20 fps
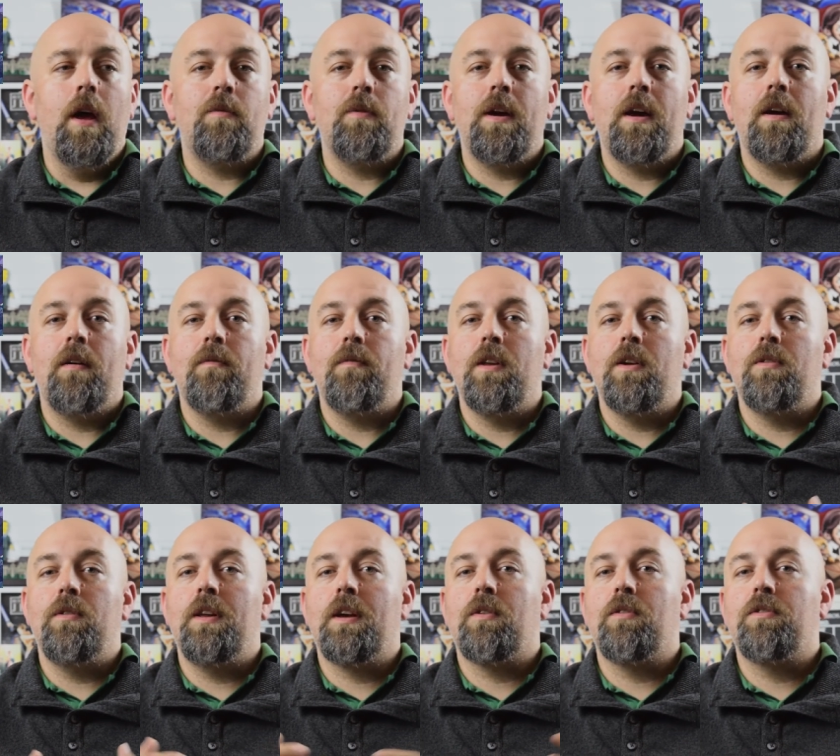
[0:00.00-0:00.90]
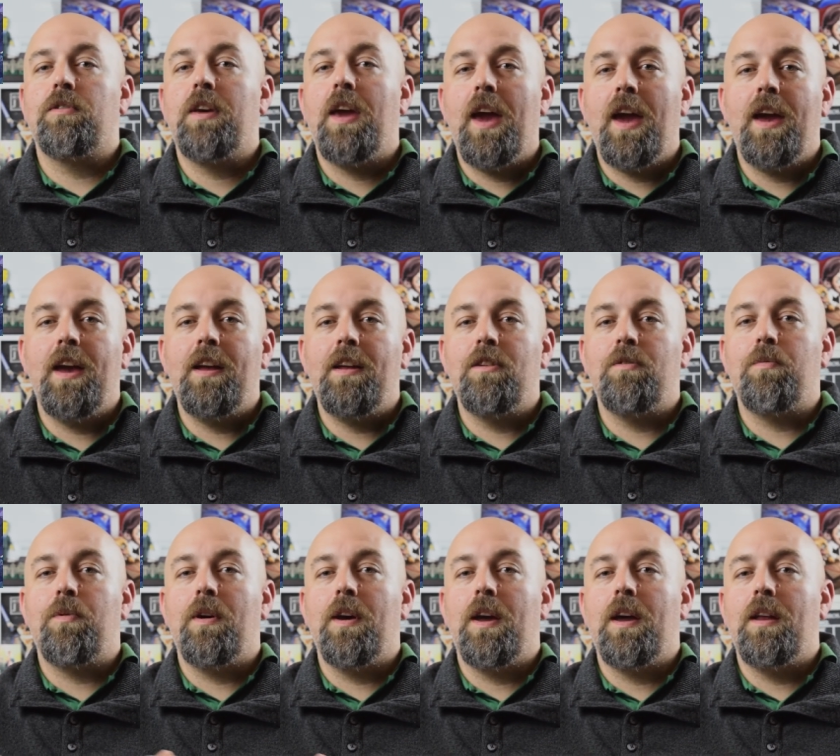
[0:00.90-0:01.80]
We have, you know, Nicolas Cage
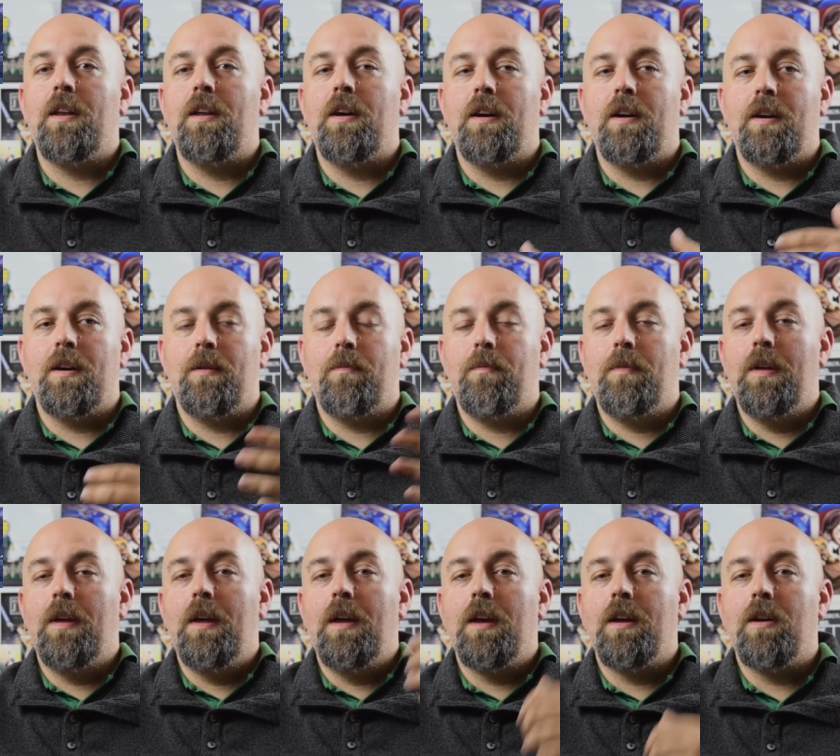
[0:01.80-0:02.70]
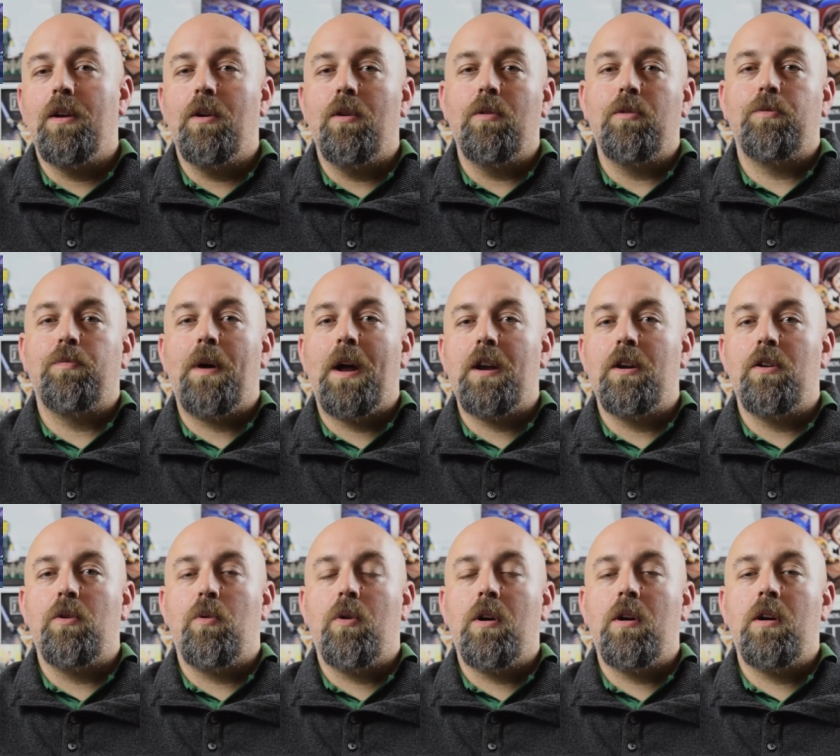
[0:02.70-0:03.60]
playing... you know,
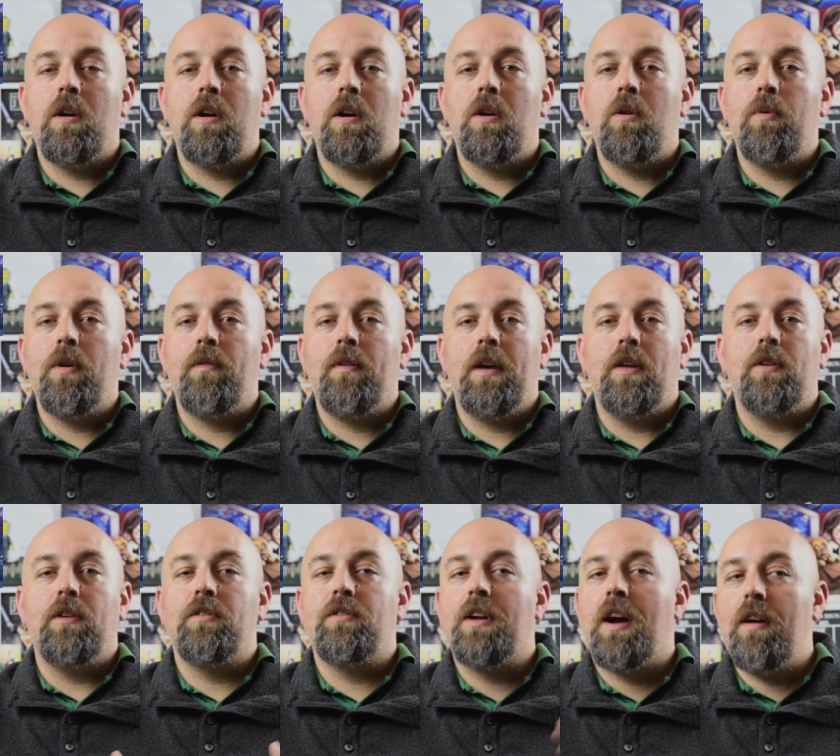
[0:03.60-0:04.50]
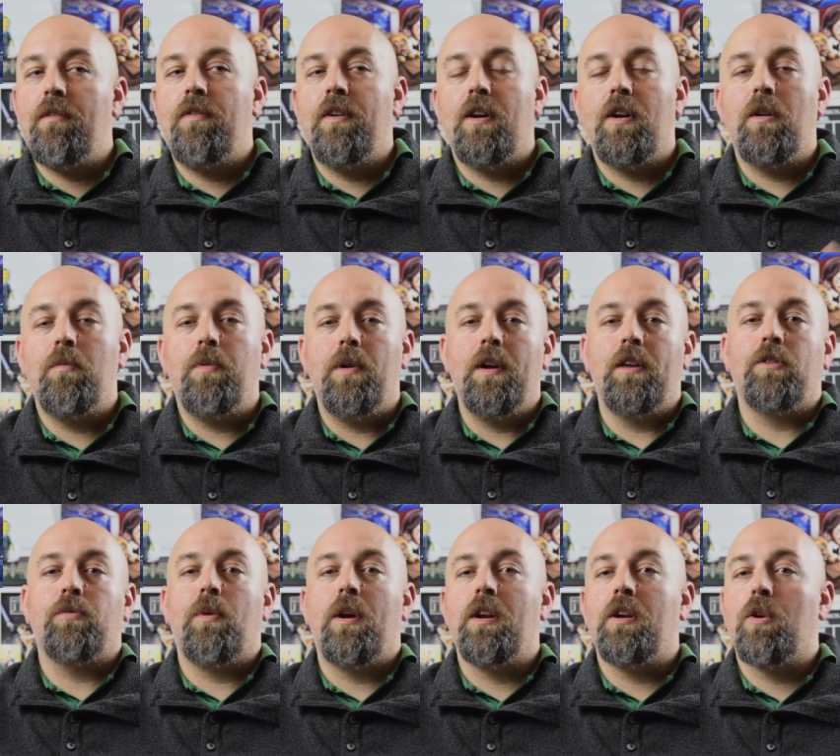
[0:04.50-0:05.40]
Spider-Noir. We have Haley Steinfeld playing
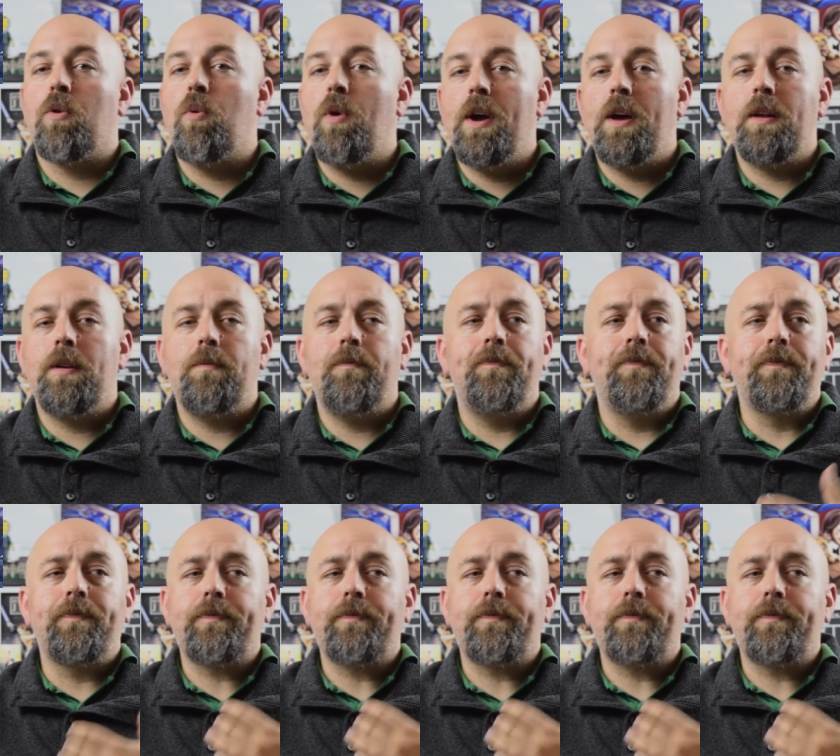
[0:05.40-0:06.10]
Spider-Gwen.